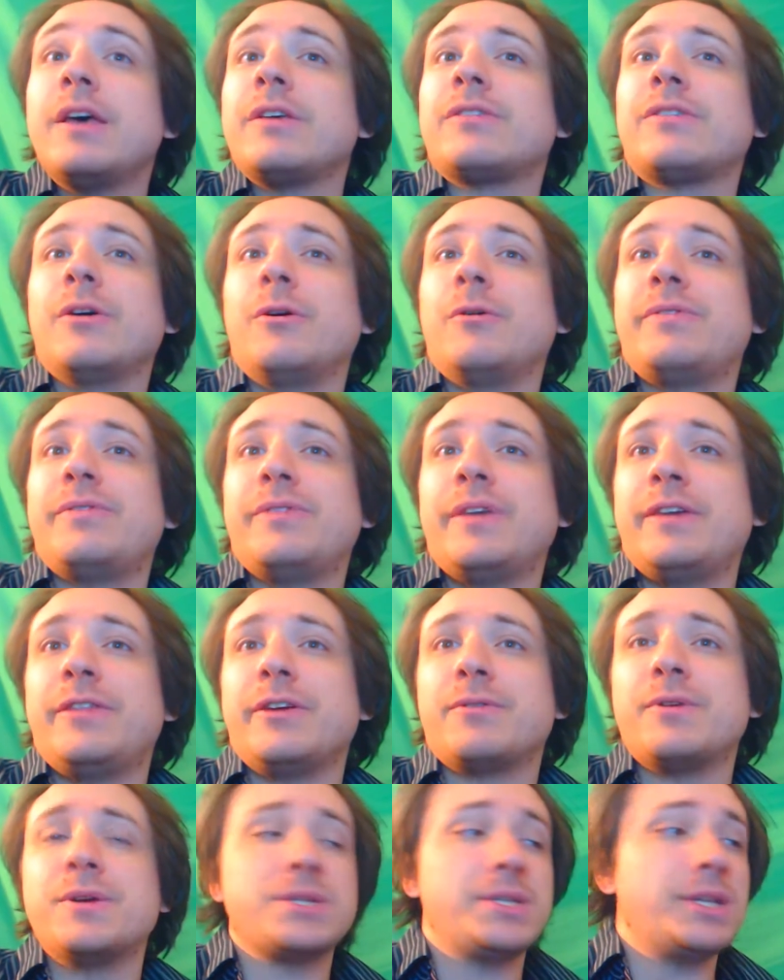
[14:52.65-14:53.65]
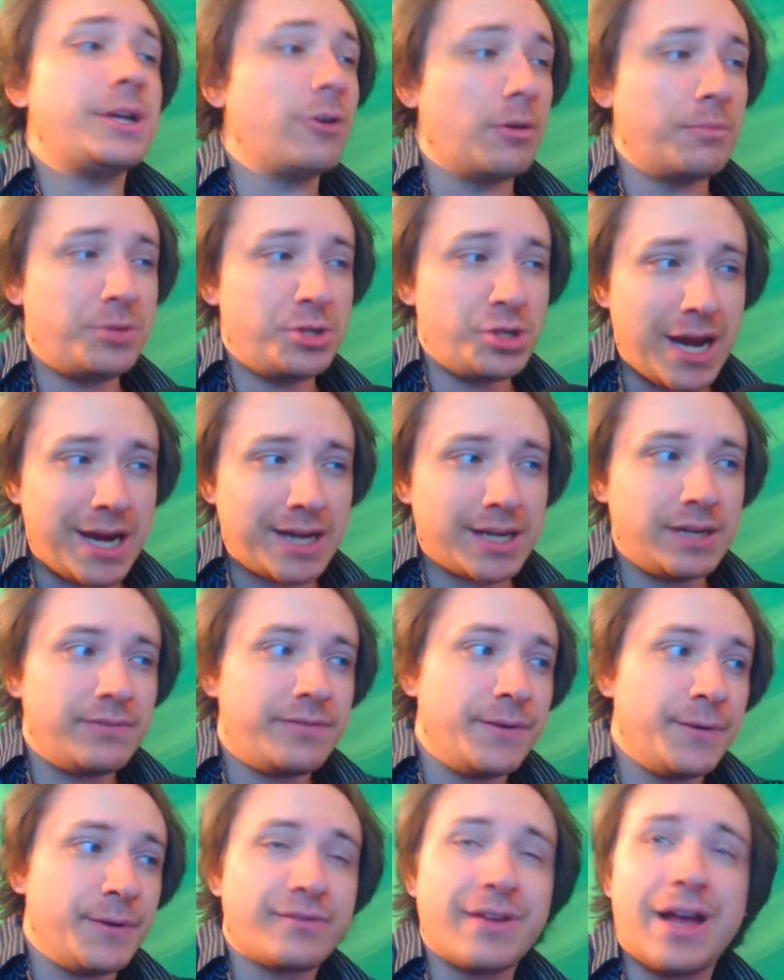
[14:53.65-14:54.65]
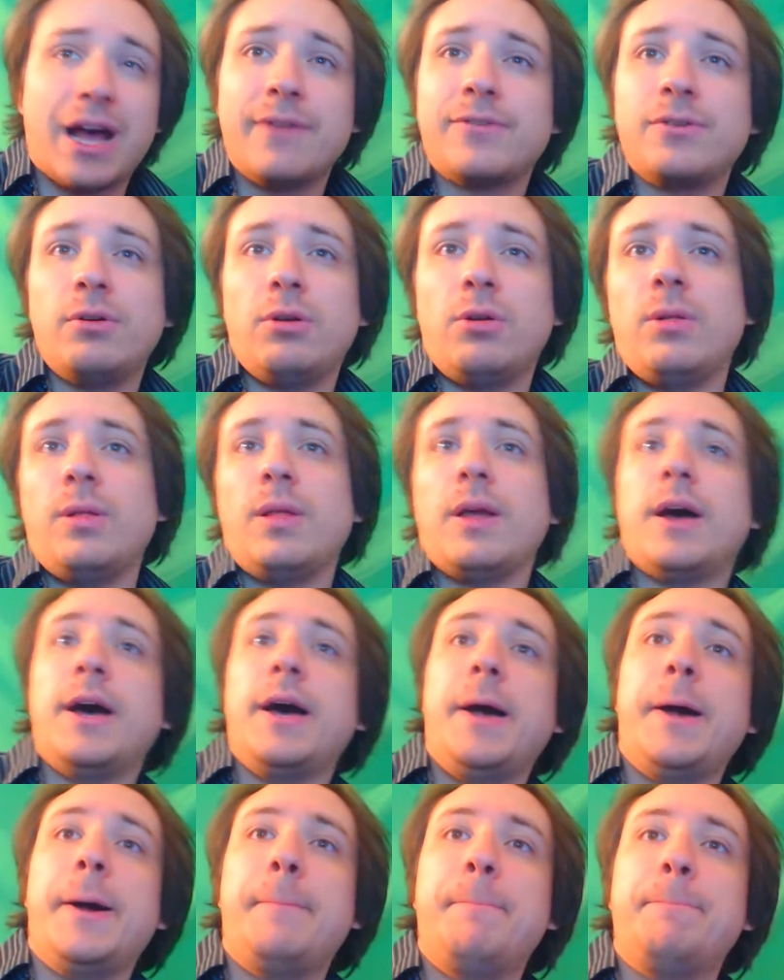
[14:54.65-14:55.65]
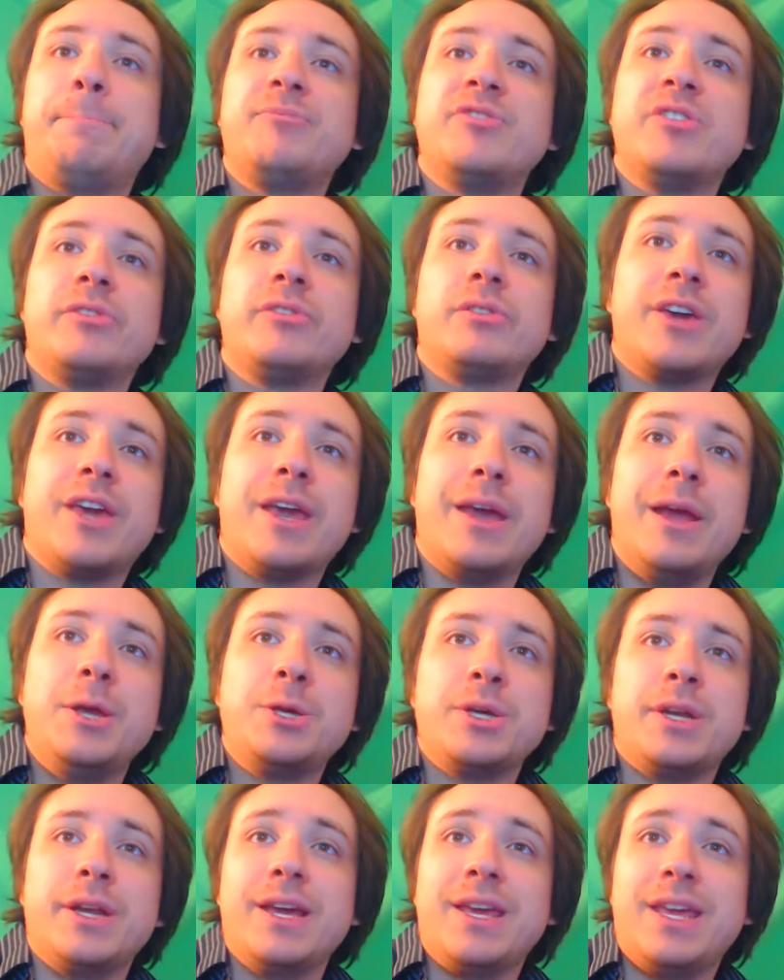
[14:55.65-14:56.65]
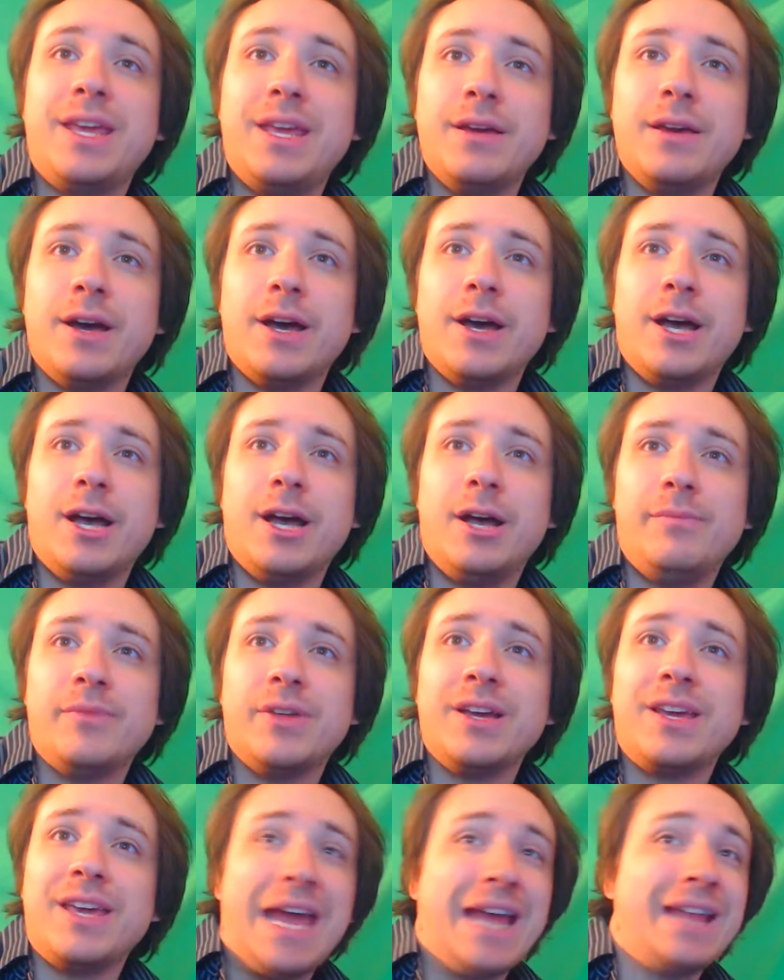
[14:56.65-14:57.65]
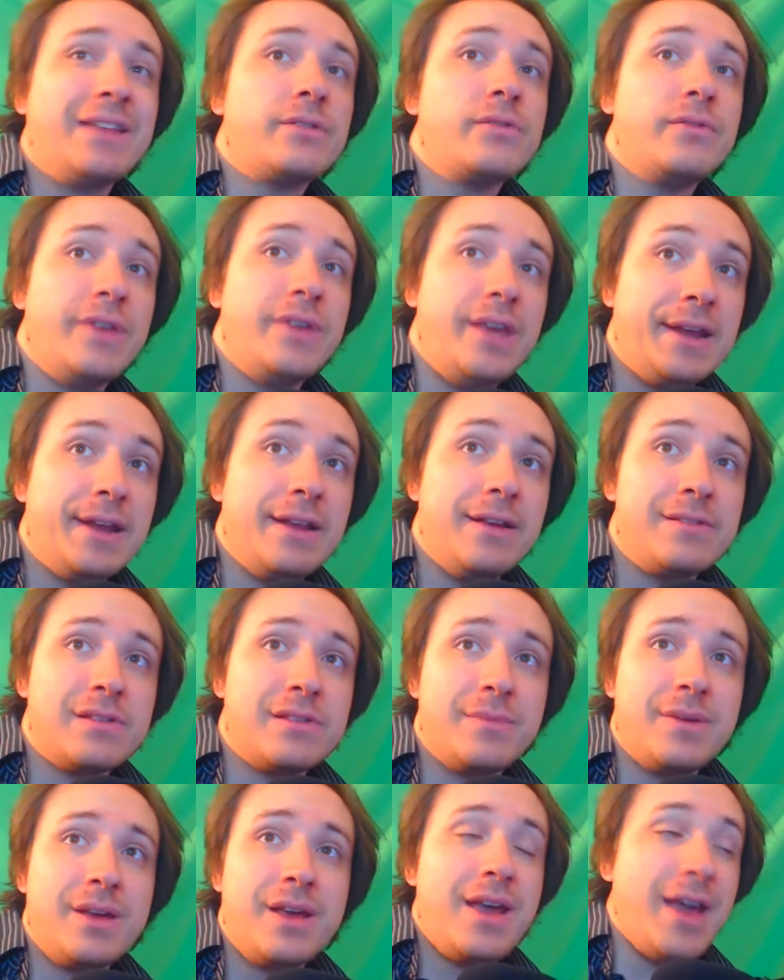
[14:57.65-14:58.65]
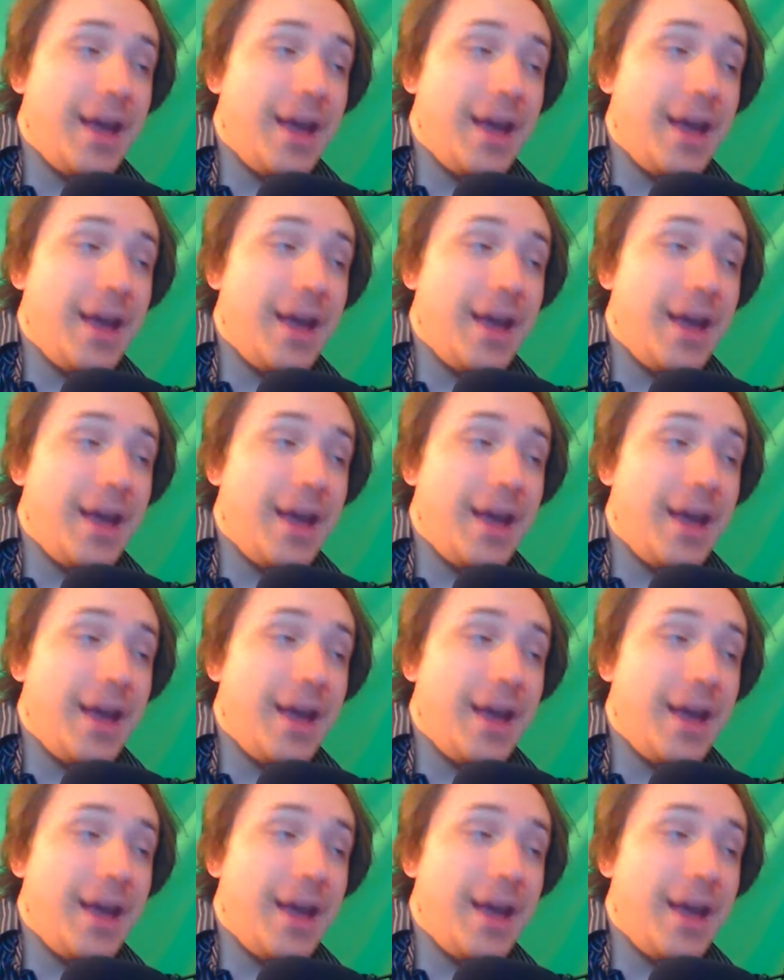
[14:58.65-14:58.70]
So there is no objective philosophical justification against veganism.